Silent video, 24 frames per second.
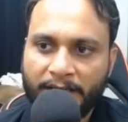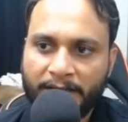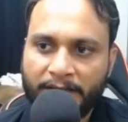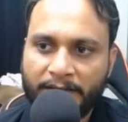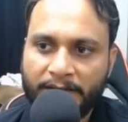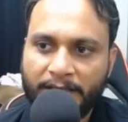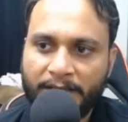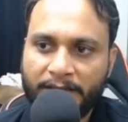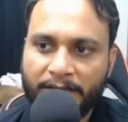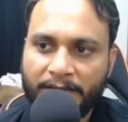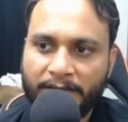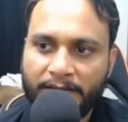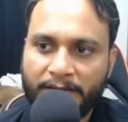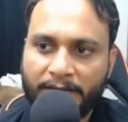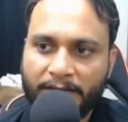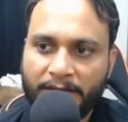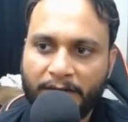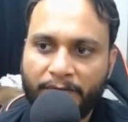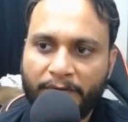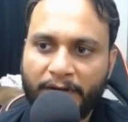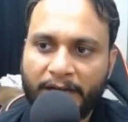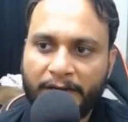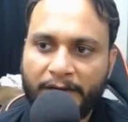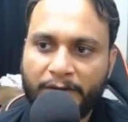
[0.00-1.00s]
then
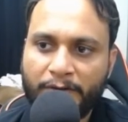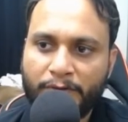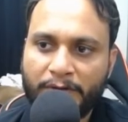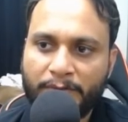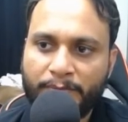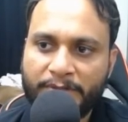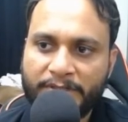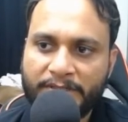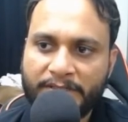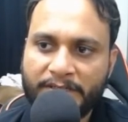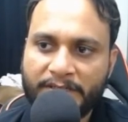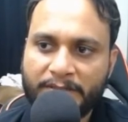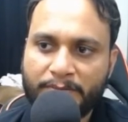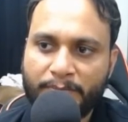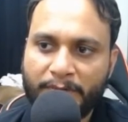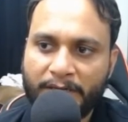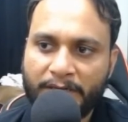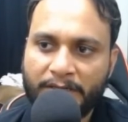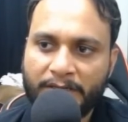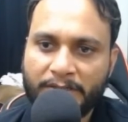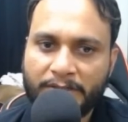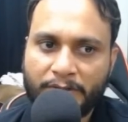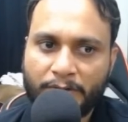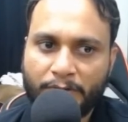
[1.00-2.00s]
the value will be 6
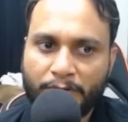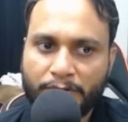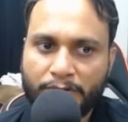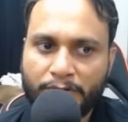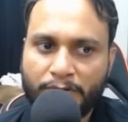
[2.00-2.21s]
minus 0.